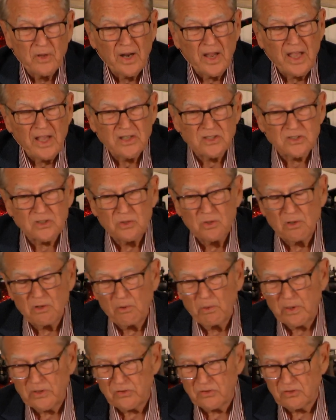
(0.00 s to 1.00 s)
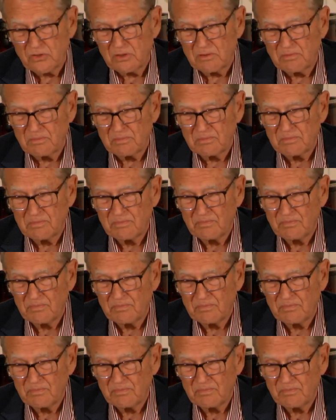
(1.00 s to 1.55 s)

going to ask you a question.